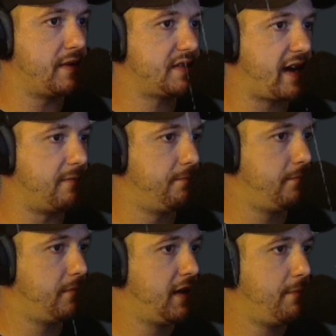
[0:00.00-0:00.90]
miss item,
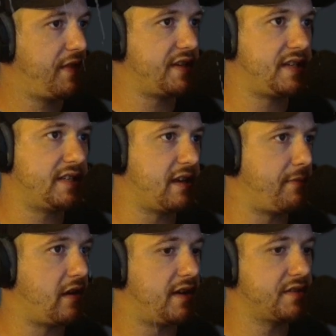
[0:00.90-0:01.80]
but this is
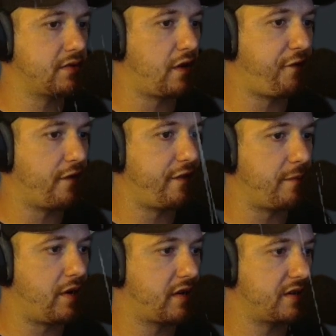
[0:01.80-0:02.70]
something to also go for
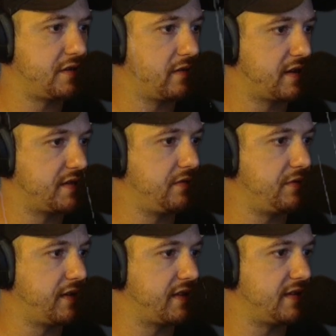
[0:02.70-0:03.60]
bulkers too, because you
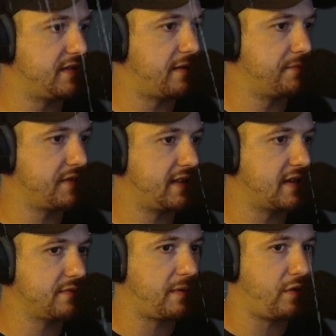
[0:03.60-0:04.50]
do get these dumps like
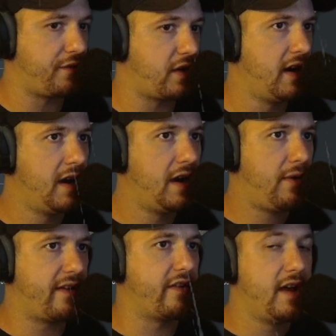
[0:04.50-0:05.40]
this, 1.4,
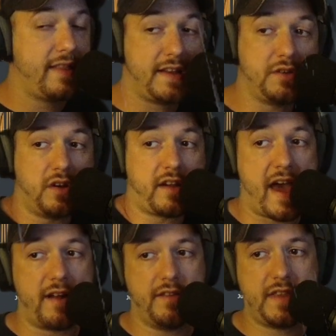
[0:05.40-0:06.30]
whatever. They do look
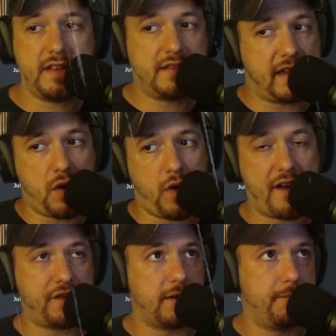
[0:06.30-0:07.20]
at it. They go
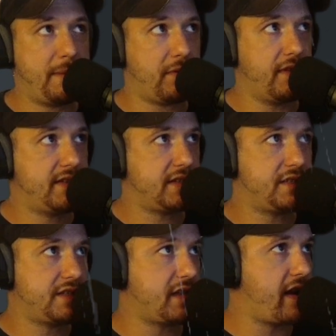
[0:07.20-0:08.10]
after them. People, it's
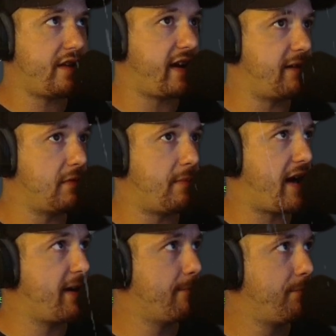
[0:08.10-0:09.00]
just another item to
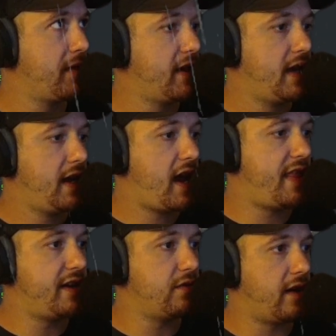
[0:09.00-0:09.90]
buy,
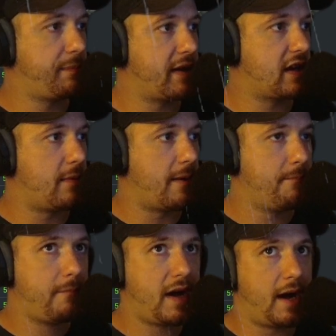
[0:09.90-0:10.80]
and they do like picking them up.
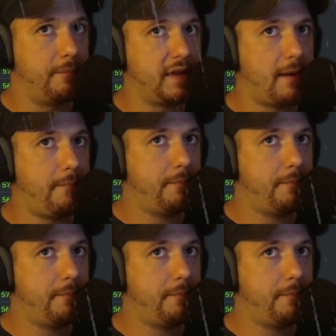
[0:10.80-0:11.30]
Yep.